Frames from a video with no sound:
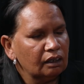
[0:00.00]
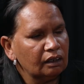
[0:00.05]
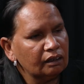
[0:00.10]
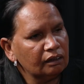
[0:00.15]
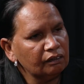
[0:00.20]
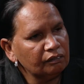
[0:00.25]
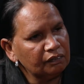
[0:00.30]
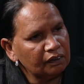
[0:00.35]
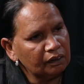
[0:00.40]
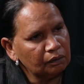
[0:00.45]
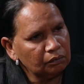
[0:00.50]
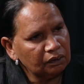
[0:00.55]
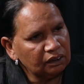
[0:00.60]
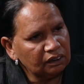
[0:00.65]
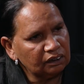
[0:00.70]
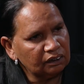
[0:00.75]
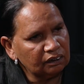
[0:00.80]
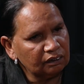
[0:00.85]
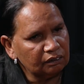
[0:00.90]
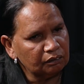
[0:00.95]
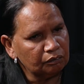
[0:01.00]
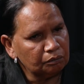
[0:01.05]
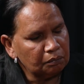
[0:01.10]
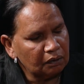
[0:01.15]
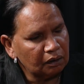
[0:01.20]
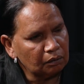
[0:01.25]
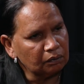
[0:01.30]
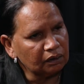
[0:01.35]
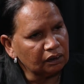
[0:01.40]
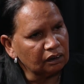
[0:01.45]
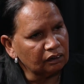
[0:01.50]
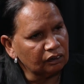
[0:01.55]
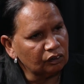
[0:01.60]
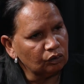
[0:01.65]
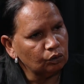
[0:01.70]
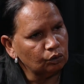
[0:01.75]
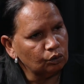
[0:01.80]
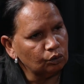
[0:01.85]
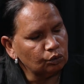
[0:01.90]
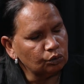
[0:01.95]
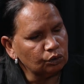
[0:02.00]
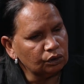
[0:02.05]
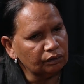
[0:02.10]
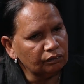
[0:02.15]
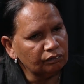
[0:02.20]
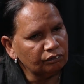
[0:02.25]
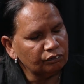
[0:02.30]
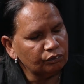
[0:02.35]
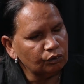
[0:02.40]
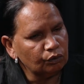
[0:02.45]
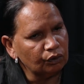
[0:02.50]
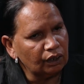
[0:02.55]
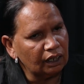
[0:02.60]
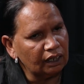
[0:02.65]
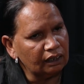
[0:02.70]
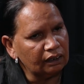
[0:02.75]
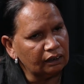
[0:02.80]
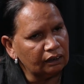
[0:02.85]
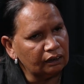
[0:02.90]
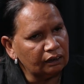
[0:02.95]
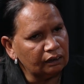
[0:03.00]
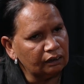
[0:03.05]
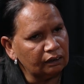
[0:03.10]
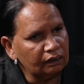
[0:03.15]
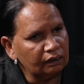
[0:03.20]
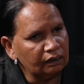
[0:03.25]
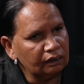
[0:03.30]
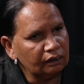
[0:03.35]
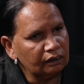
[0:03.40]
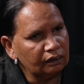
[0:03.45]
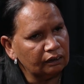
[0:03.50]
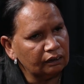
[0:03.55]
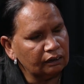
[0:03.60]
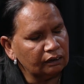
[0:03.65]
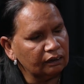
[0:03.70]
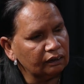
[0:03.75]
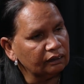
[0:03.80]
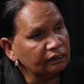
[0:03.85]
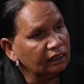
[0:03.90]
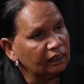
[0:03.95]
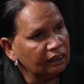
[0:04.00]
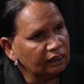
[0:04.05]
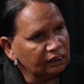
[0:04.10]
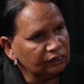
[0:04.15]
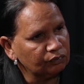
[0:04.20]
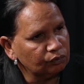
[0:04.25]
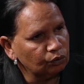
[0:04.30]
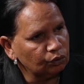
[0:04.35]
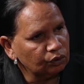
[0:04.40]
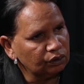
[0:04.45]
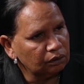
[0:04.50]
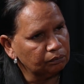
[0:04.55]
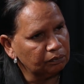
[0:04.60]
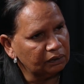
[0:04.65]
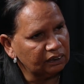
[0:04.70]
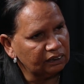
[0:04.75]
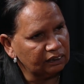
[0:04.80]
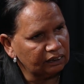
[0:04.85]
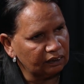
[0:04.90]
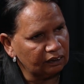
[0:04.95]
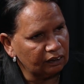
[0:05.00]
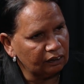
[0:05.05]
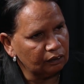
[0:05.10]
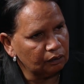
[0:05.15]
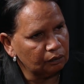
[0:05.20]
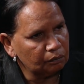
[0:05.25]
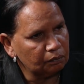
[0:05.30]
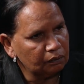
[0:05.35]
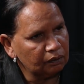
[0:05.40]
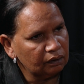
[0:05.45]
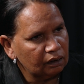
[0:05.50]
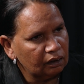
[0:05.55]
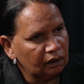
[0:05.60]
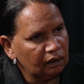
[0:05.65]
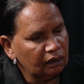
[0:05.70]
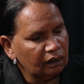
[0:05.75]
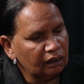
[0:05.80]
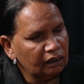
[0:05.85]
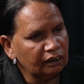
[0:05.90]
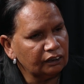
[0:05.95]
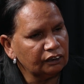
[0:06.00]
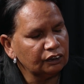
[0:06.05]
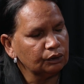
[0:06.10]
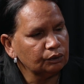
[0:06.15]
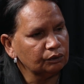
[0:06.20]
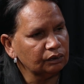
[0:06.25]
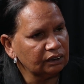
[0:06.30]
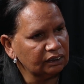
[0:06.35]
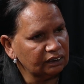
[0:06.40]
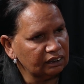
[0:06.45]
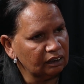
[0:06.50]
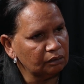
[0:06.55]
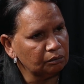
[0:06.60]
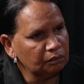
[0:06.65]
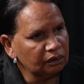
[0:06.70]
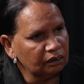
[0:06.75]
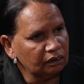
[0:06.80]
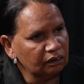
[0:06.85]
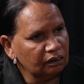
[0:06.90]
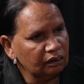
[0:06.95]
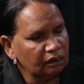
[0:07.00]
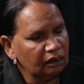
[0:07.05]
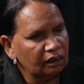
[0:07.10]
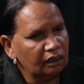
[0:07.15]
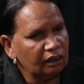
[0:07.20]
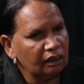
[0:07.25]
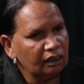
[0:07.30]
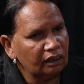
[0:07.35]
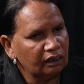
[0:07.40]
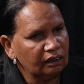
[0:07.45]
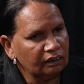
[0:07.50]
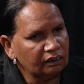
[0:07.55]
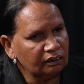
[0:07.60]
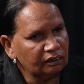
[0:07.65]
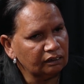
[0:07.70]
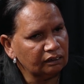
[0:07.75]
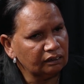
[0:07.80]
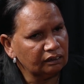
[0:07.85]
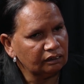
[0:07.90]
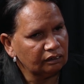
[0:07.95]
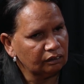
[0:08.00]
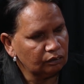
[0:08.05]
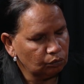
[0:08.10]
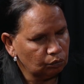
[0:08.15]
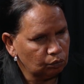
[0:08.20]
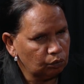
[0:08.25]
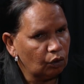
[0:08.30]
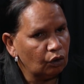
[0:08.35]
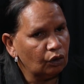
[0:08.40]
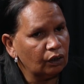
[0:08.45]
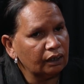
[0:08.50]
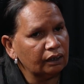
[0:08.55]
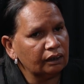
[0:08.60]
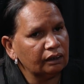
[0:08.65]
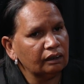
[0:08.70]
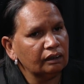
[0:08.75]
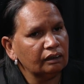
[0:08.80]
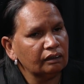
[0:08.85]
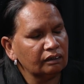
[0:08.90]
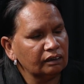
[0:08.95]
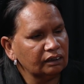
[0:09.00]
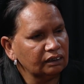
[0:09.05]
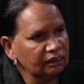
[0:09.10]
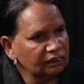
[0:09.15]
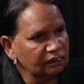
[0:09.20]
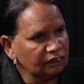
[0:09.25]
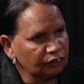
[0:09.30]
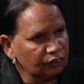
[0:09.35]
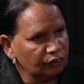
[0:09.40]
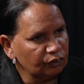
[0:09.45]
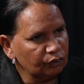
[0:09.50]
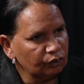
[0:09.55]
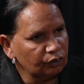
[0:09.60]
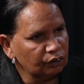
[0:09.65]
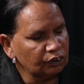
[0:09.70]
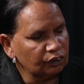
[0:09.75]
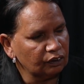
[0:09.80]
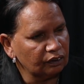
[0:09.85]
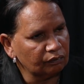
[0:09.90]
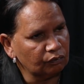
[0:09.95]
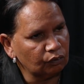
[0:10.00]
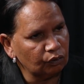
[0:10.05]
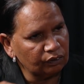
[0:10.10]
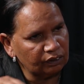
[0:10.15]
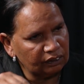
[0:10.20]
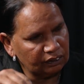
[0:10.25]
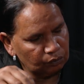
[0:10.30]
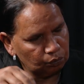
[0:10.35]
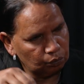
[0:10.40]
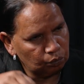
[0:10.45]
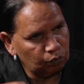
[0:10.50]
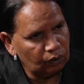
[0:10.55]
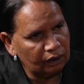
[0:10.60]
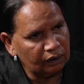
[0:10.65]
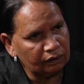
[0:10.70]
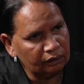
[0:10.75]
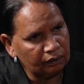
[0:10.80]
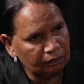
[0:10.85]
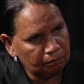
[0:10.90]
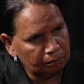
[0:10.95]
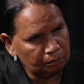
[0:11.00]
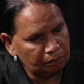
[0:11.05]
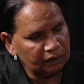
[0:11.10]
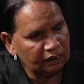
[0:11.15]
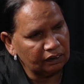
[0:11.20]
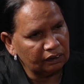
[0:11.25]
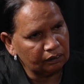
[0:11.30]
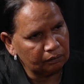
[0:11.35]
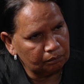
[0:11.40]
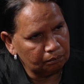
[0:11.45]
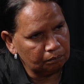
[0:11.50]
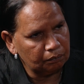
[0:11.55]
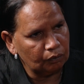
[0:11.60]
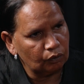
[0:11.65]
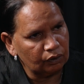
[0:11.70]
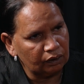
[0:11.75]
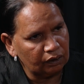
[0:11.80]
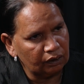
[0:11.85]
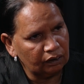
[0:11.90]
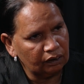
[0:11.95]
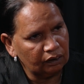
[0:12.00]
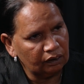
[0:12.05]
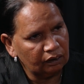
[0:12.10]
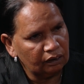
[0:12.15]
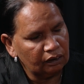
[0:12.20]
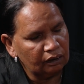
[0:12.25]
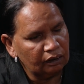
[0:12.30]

The families have publicly called for a task force to be set up and to examine and why this has occurred. So they've got this one peak body